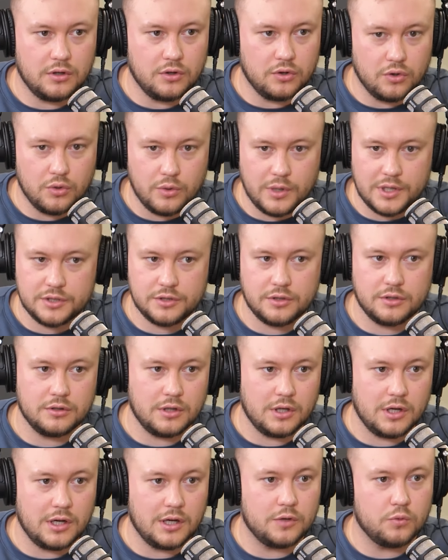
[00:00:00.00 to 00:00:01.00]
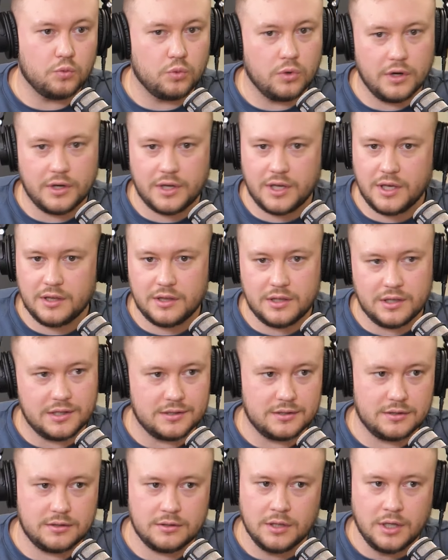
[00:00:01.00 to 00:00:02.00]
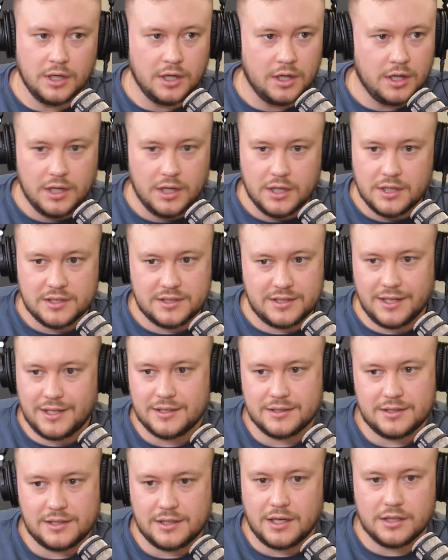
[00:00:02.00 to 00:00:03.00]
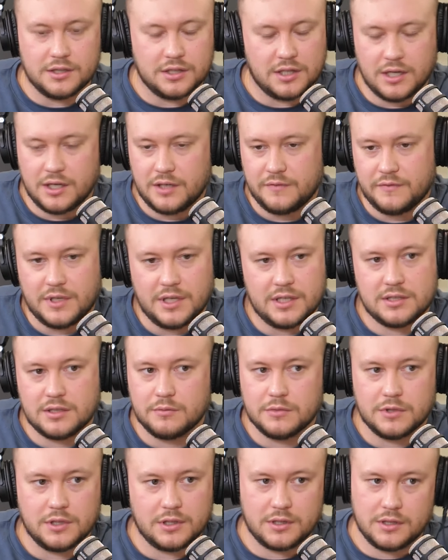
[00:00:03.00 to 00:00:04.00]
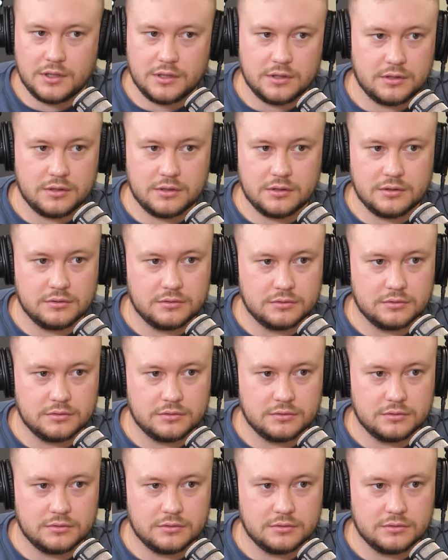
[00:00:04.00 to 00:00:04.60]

Always online. Work ethic is second to none. You can't even get someone like this